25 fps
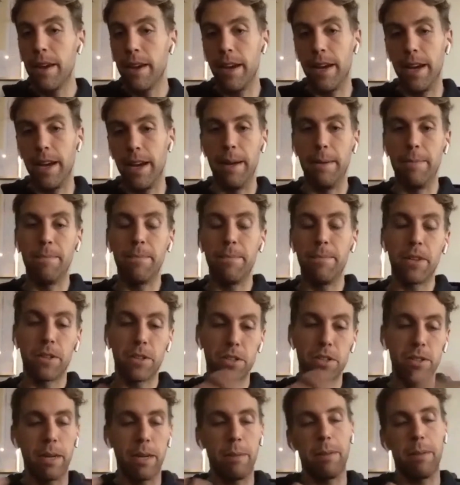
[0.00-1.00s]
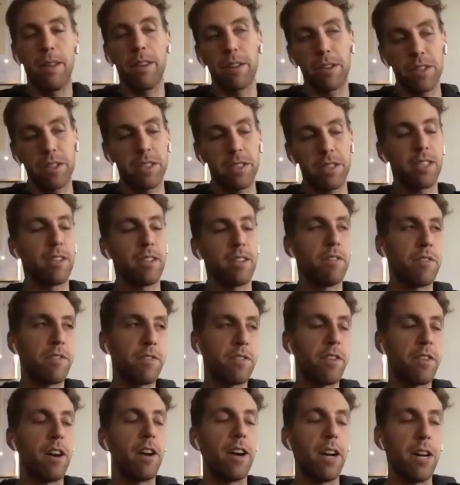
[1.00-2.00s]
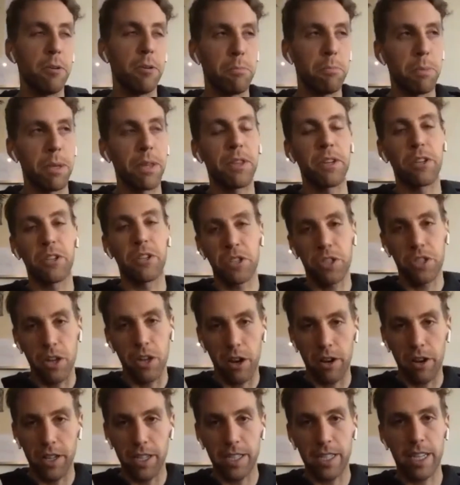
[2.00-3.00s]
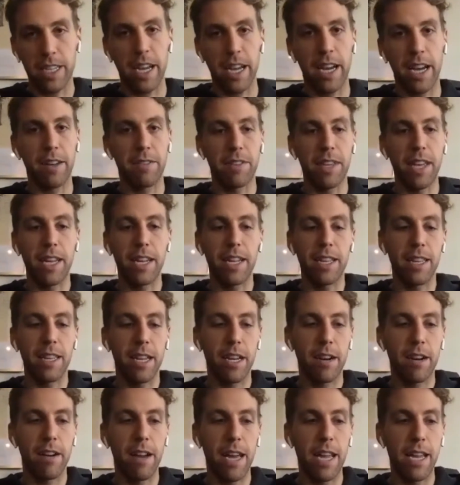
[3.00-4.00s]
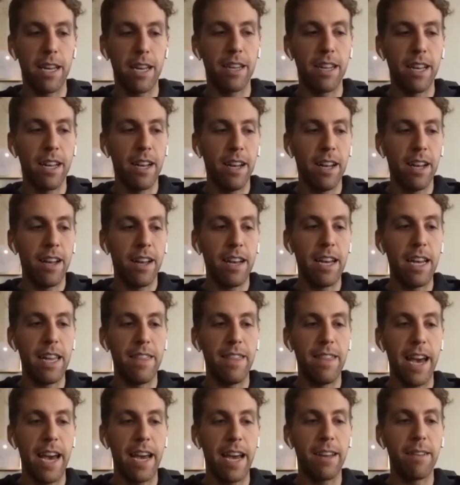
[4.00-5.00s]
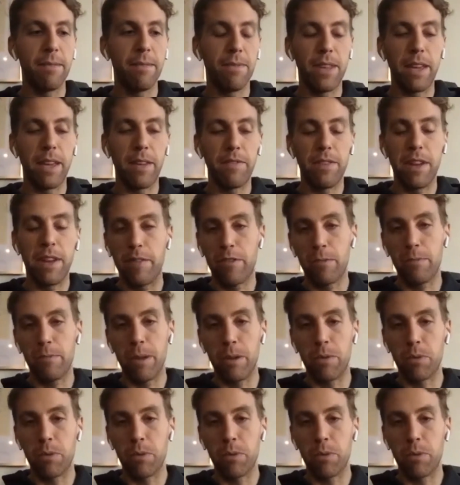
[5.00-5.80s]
They're still far out, but they're starting to kind of get in there, and that they've never been